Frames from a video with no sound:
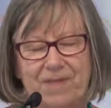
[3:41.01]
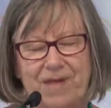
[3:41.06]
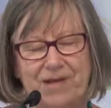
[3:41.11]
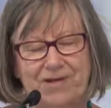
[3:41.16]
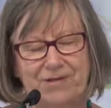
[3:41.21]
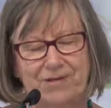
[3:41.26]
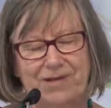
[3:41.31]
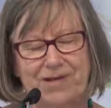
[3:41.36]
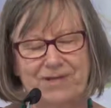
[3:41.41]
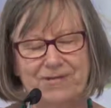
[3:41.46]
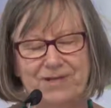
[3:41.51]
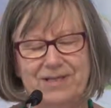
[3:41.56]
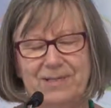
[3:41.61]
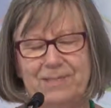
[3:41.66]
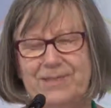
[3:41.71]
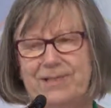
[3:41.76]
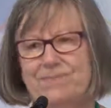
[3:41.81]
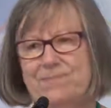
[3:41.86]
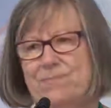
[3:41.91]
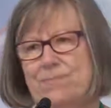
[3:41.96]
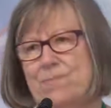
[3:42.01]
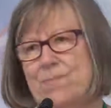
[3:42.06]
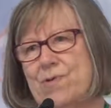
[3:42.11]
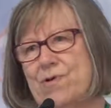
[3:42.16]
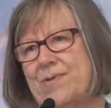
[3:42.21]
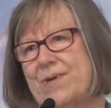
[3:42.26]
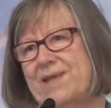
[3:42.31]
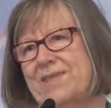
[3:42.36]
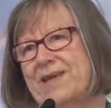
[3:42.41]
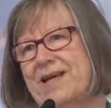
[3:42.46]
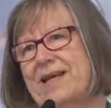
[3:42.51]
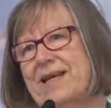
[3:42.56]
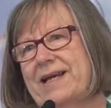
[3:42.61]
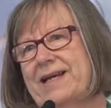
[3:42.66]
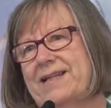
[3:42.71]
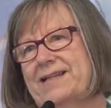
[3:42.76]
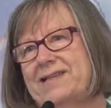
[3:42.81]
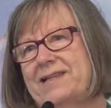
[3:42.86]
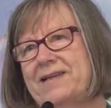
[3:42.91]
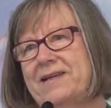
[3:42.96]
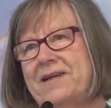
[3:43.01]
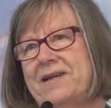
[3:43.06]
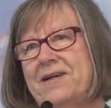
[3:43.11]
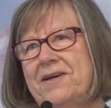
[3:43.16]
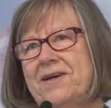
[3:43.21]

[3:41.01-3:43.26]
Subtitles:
and you'll hear a little bit more about that later.